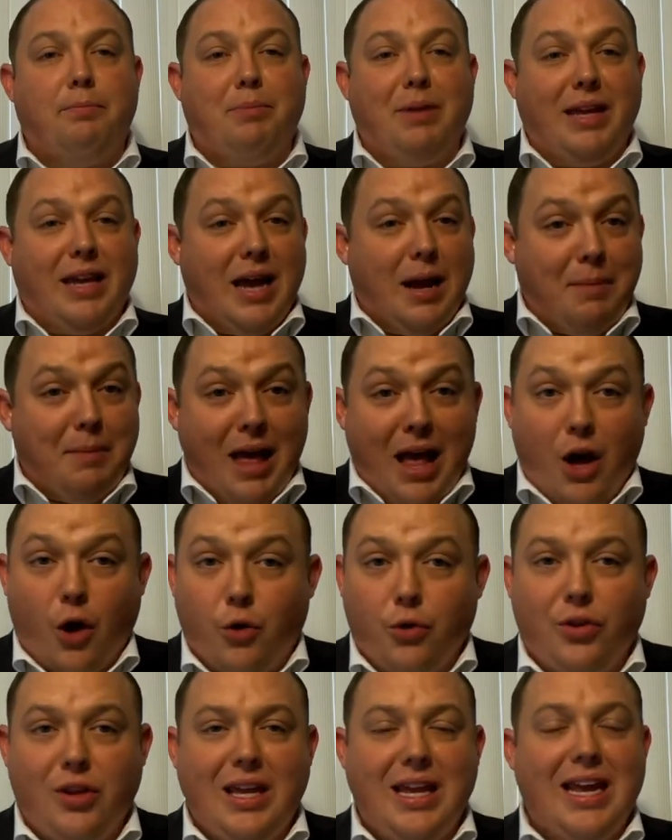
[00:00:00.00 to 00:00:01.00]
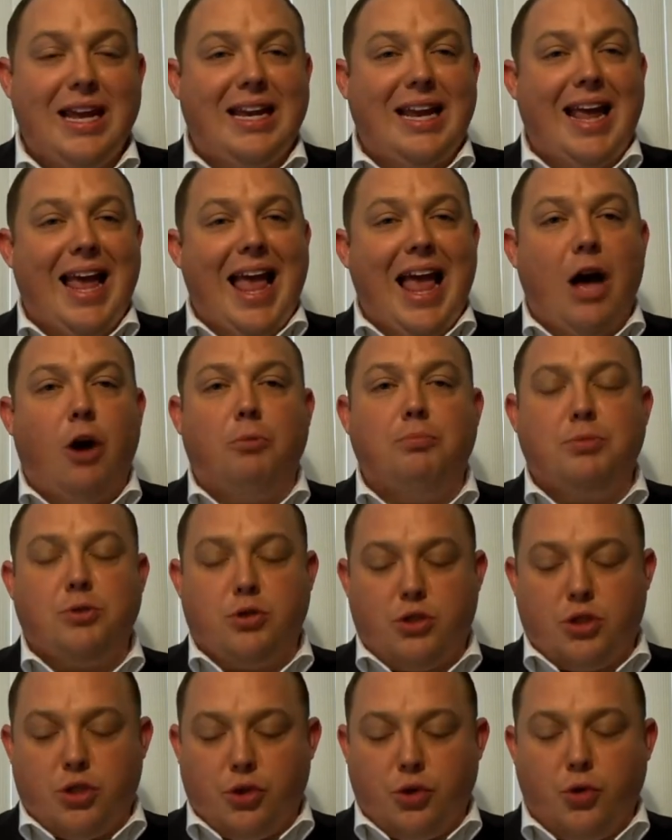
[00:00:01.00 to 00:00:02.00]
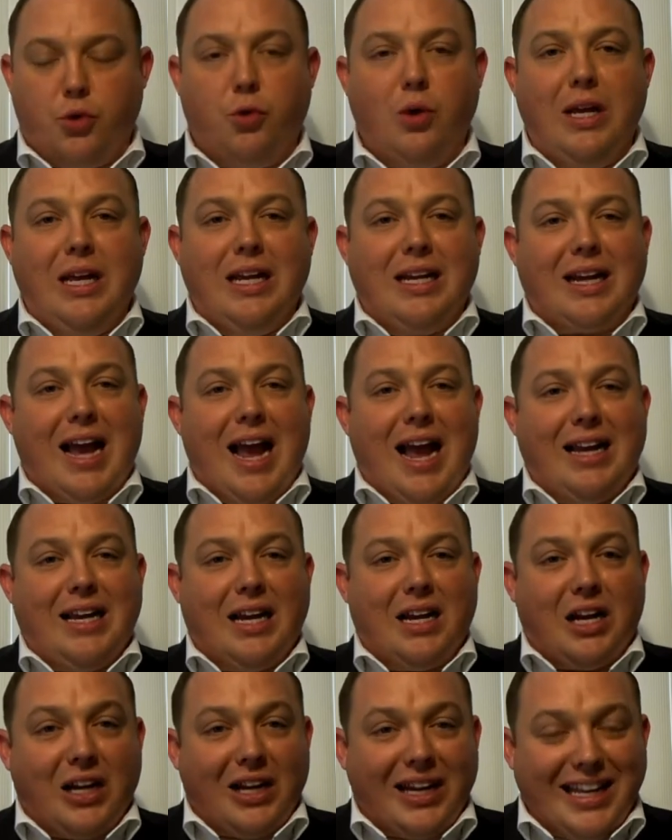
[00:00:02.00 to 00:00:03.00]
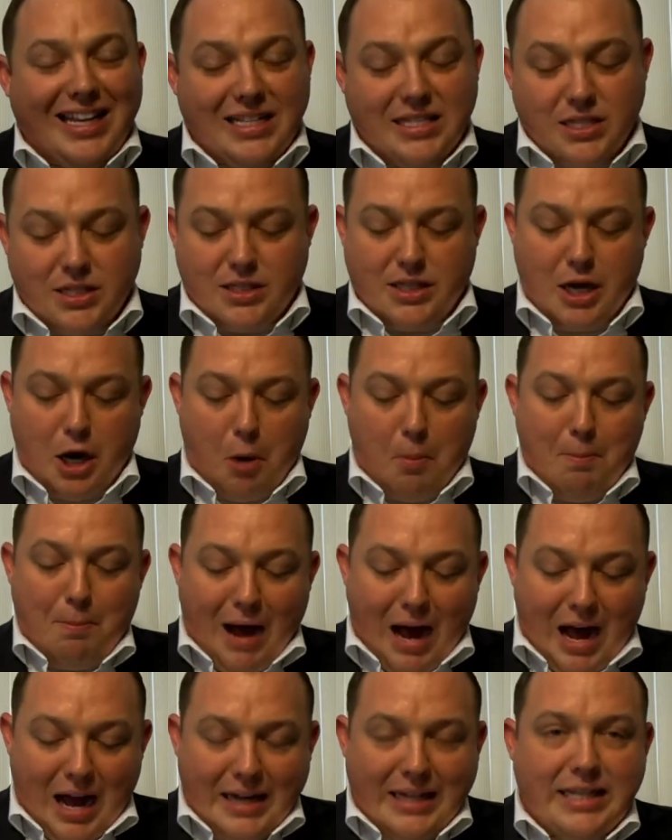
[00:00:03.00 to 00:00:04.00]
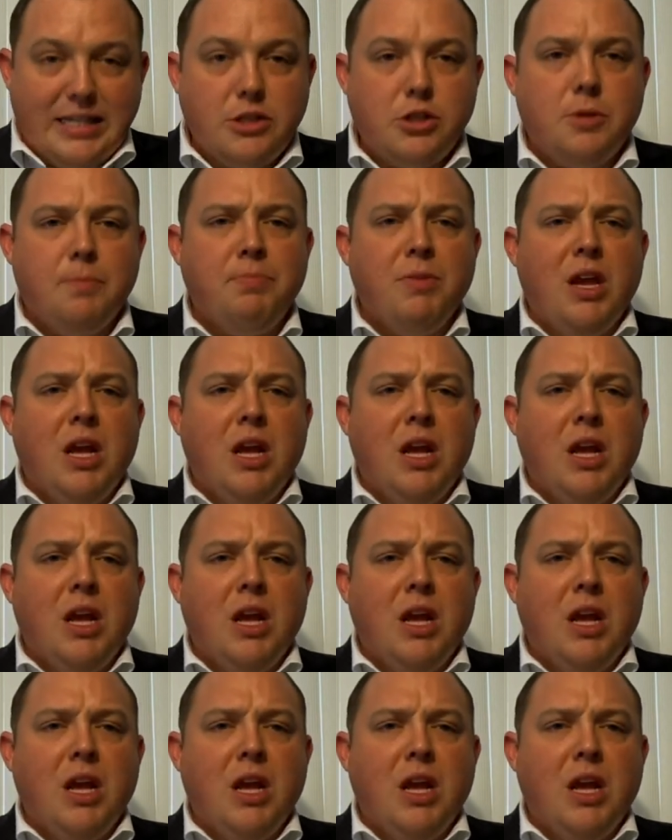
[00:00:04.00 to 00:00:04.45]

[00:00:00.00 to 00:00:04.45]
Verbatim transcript: become healthy, and it helps to kind of cleanse their bodies.